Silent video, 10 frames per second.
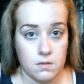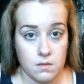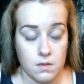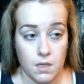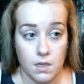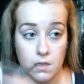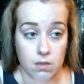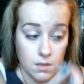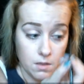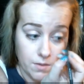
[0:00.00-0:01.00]

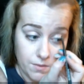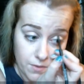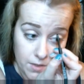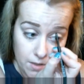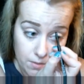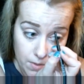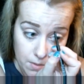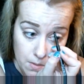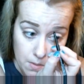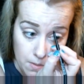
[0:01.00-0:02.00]
and go in for the other one.
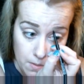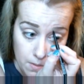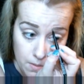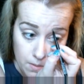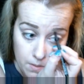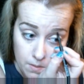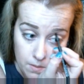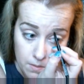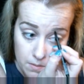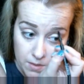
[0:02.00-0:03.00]

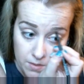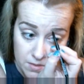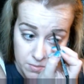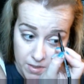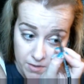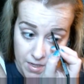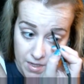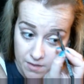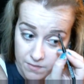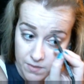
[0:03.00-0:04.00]
Now this brow I
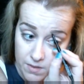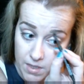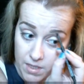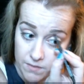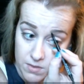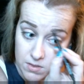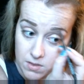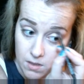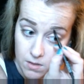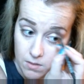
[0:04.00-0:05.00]
have kind of a
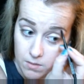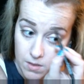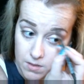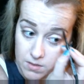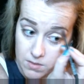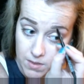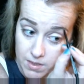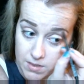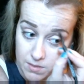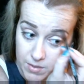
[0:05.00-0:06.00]
scar going on, so I
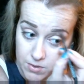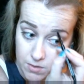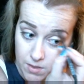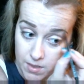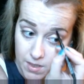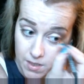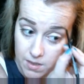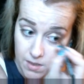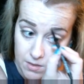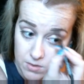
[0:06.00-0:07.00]
like to make sure I get
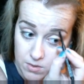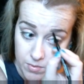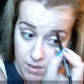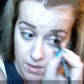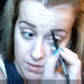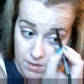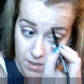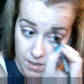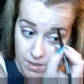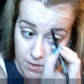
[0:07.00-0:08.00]
extra product in
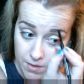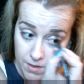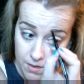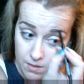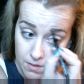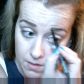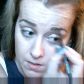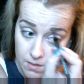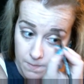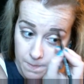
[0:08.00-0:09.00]
that area
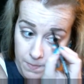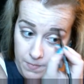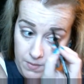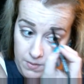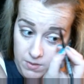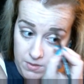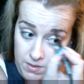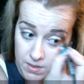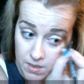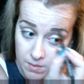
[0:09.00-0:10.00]
just
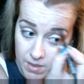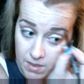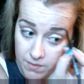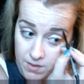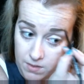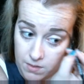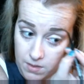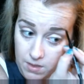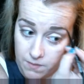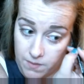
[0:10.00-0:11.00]
to kind of make everything look
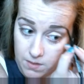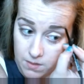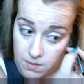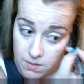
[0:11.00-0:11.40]
even.